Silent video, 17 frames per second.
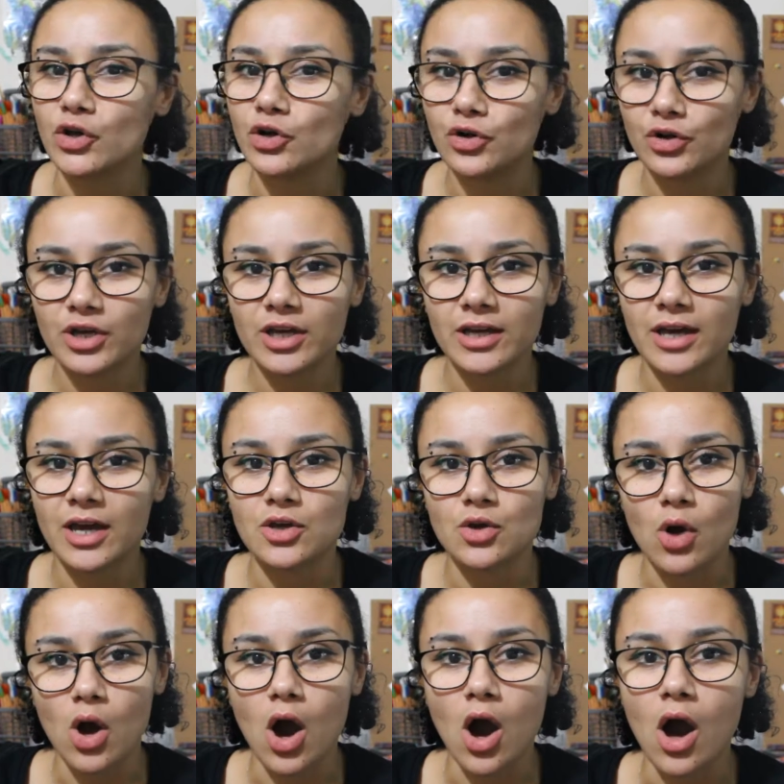you're looking at
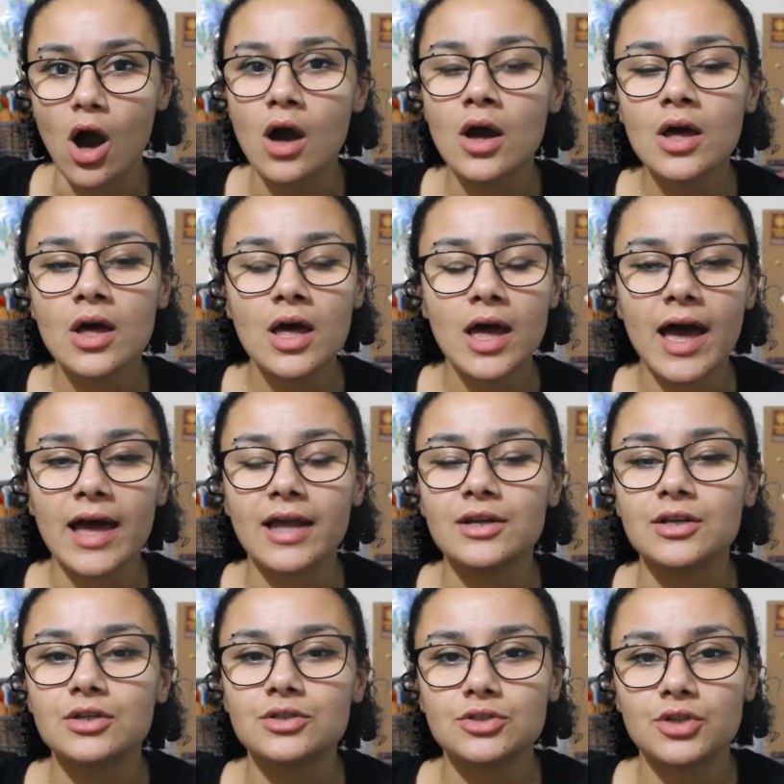your art,
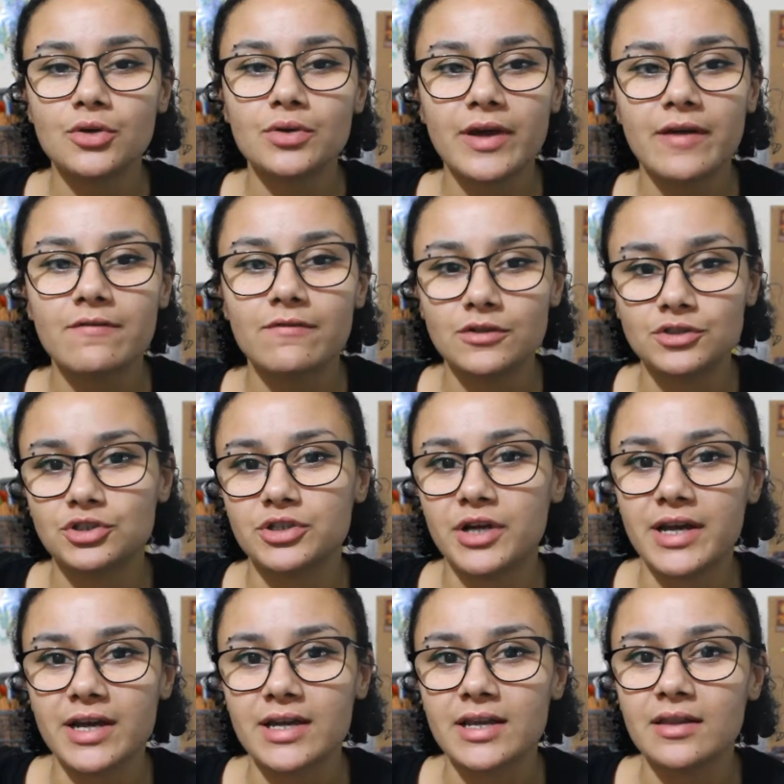and don't get
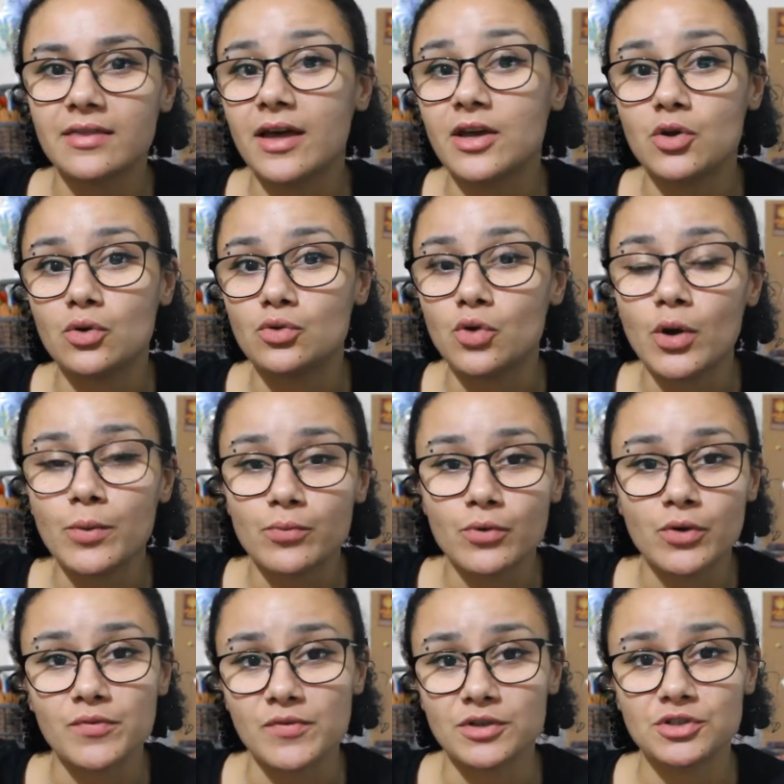frustrated that you're not
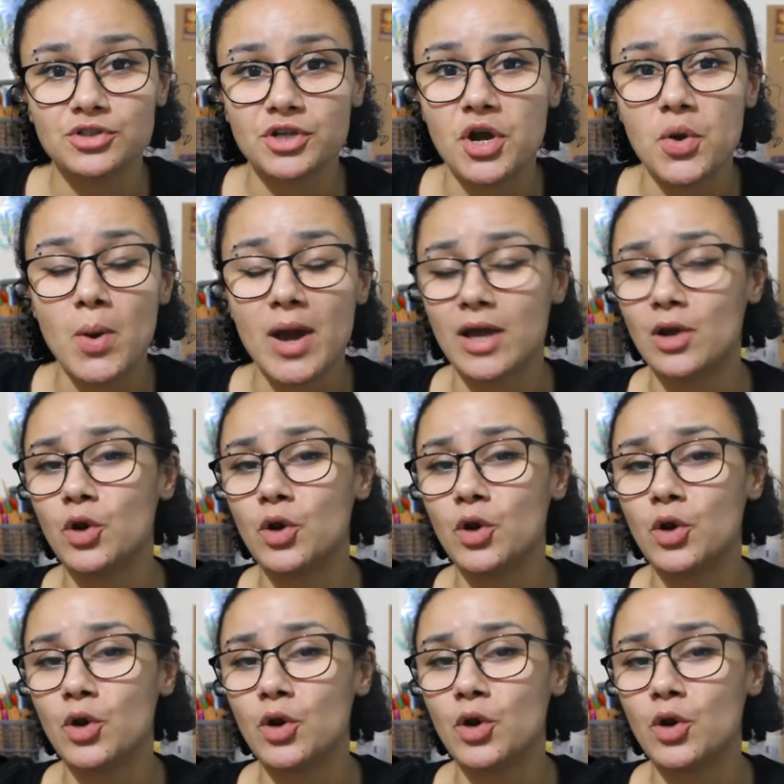improving straight away.